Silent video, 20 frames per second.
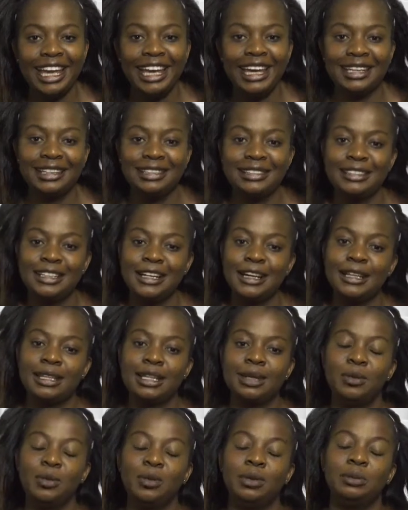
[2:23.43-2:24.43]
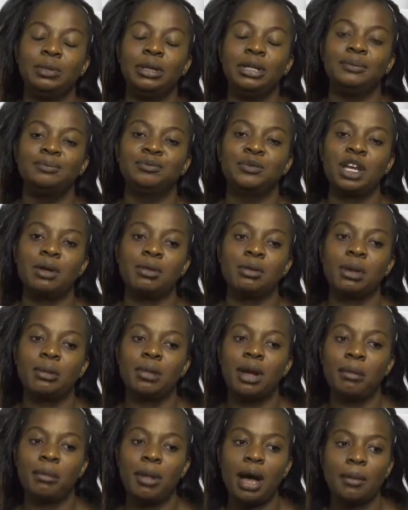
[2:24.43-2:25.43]
And I remember
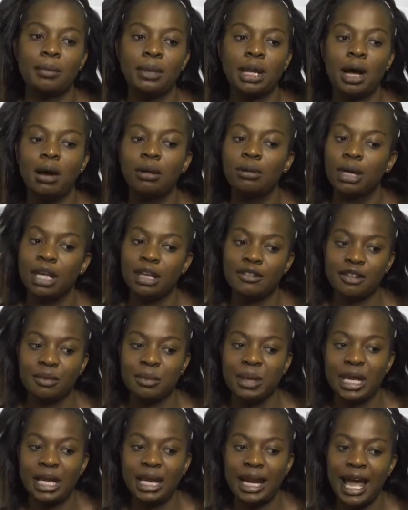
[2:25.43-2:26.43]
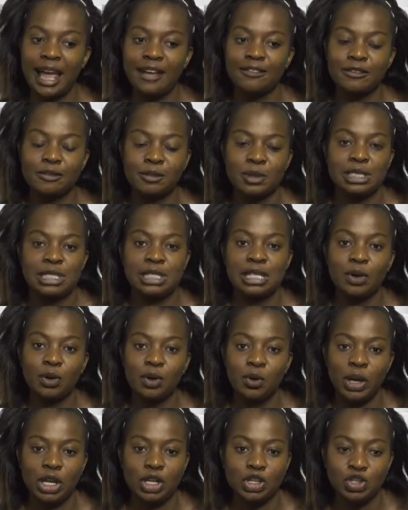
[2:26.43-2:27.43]
my mom now gave up her life, was now
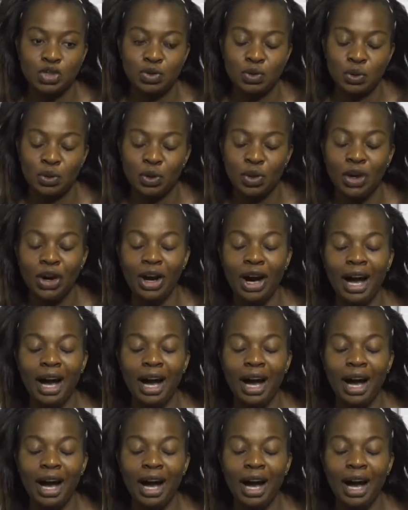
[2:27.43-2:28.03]
going to